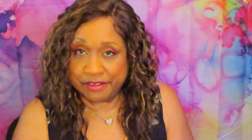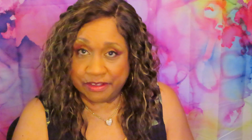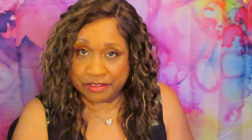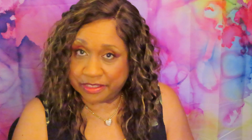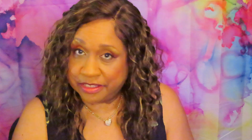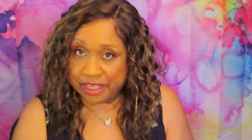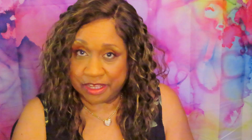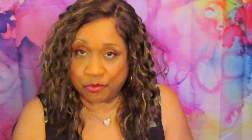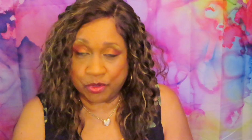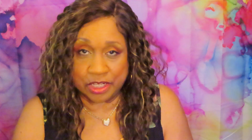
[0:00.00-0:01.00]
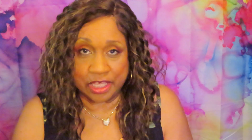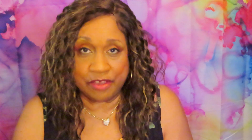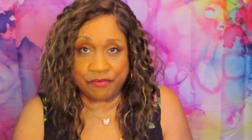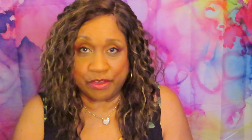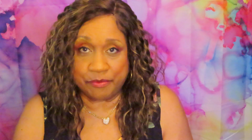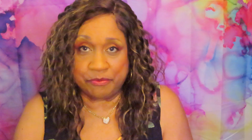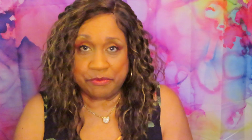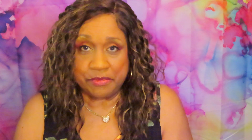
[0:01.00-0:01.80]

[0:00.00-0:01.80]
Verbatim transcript: because I don't want to give up